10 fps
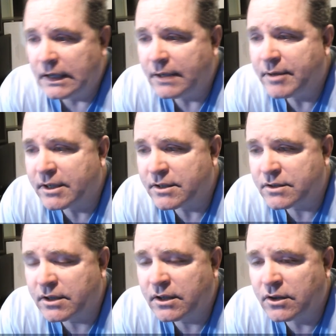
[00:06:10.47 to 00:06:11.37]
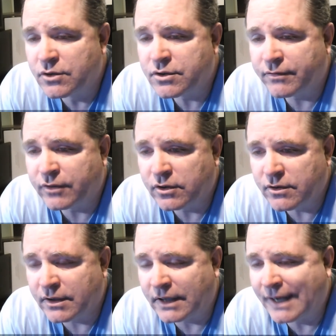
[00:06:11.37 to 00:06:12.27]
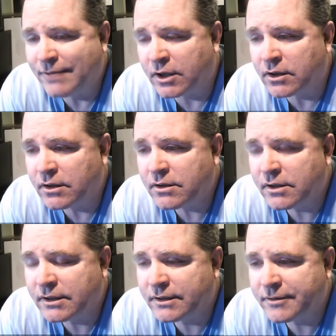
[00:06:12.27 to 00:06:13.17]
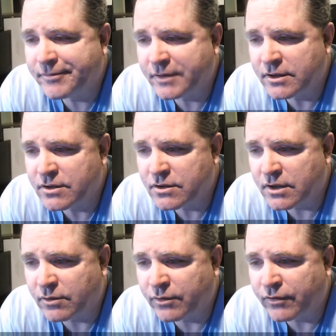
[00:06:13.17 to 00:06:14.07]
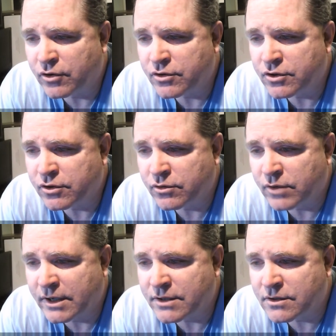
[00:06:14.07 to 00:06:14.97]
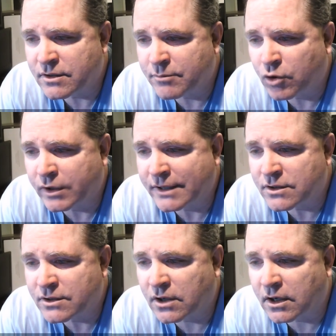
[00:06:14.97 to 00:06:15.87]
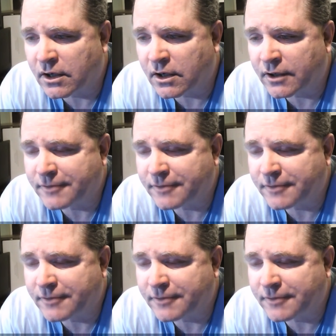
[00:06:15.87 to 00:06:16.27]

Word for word: Because Lucifer, the light bearer, is uh, referred to as the morning star,